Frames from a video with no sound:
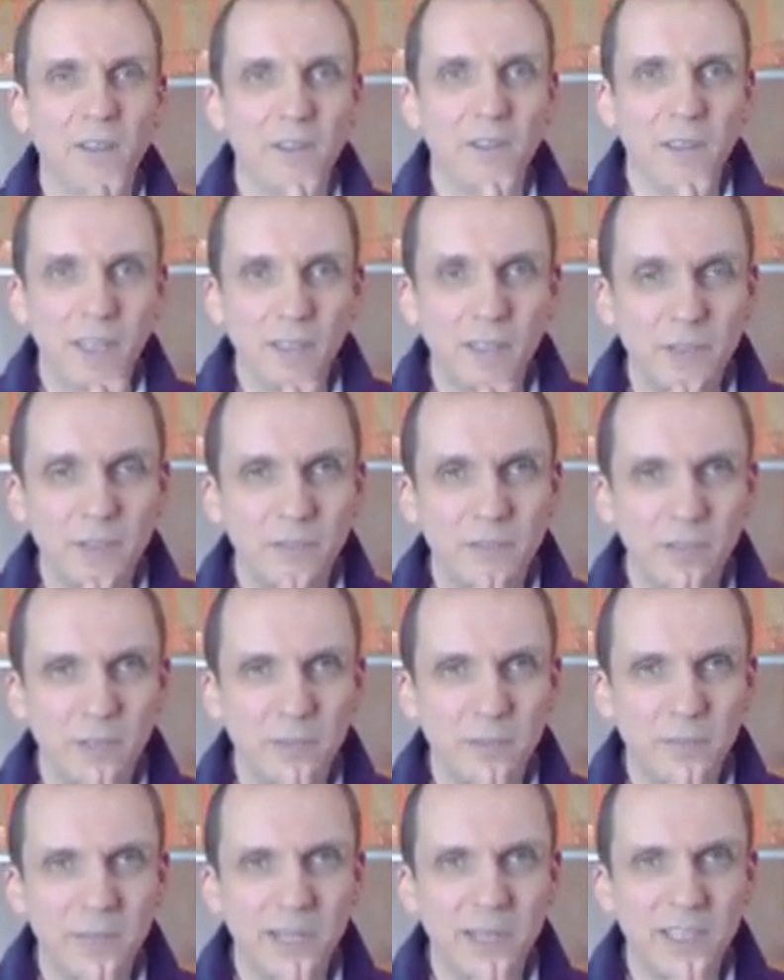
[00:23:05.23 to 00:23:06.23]
Thank you
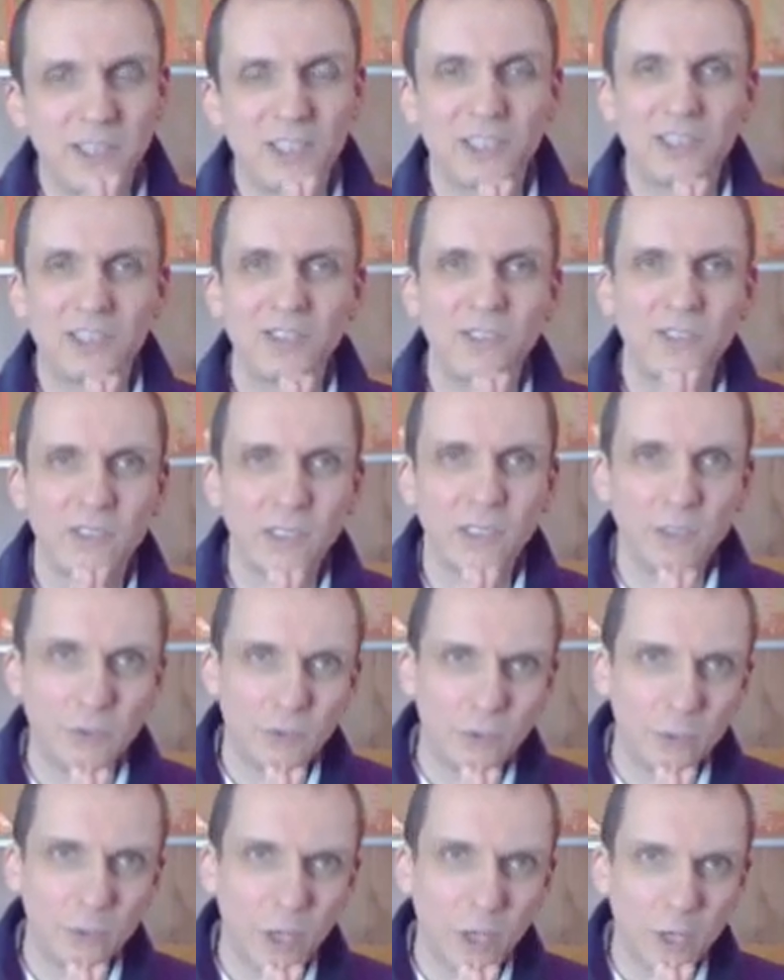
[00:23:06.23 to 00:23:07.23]
very much. See you
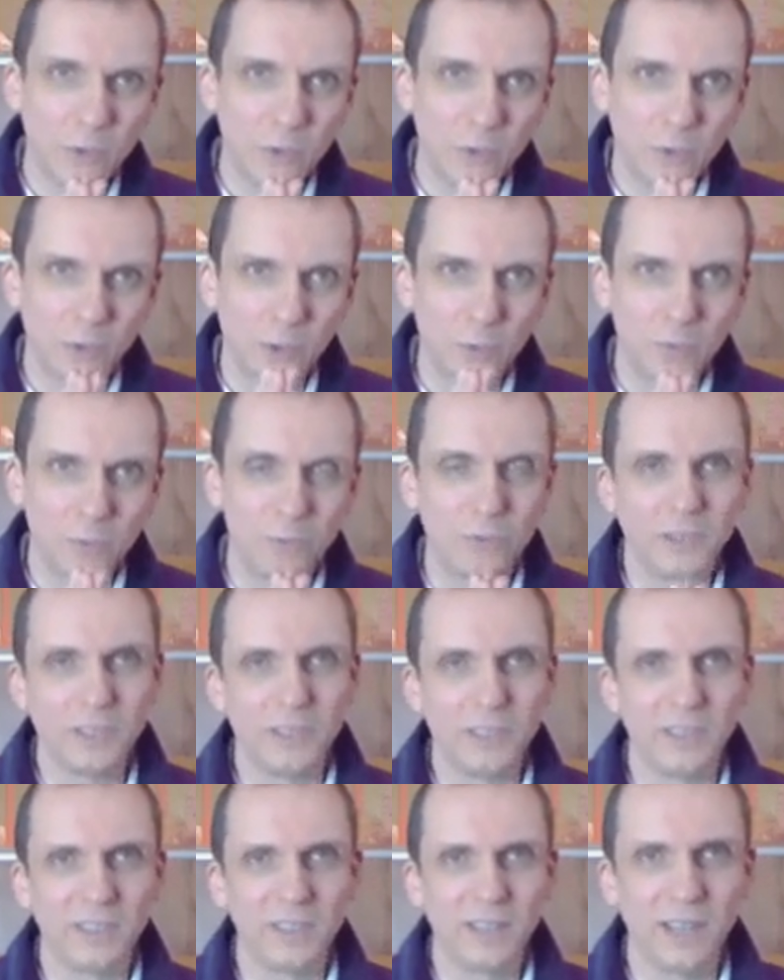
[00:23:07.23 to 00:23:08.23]
tomorrow,
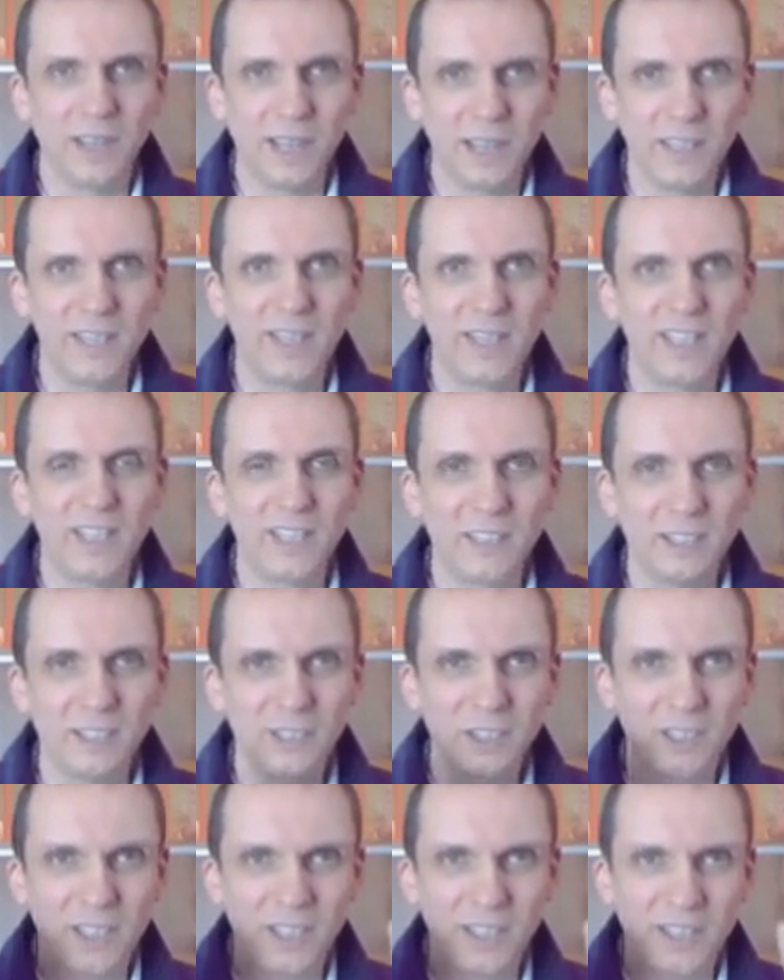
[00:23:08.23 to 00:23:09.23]
hopefully. Hare
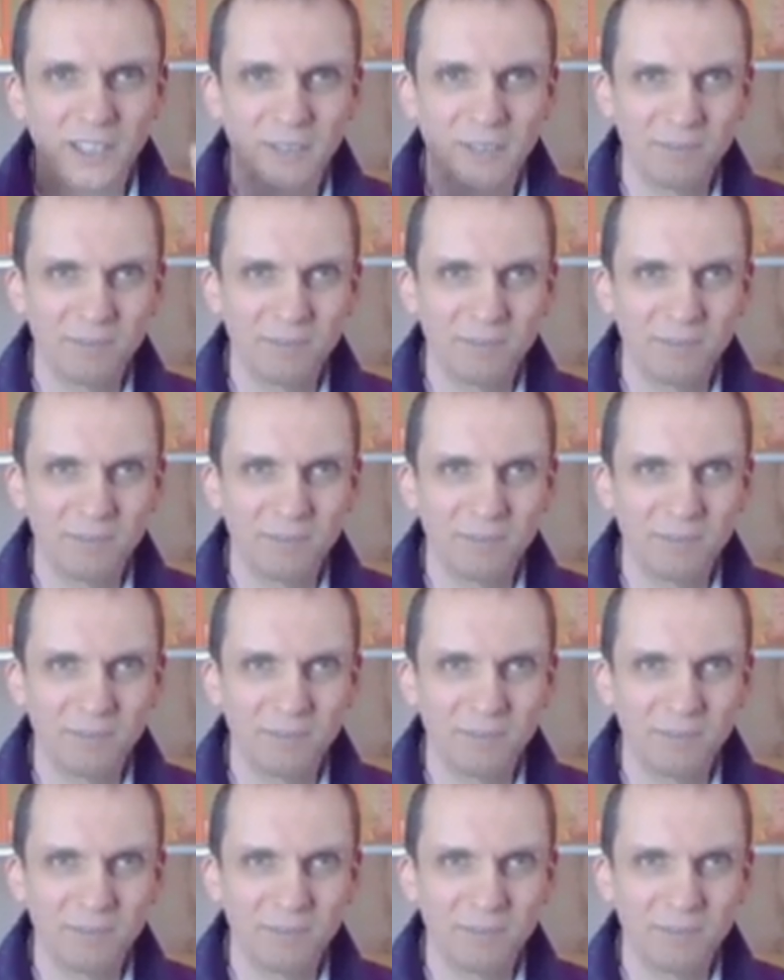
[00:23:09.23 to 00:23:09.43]
Krishna.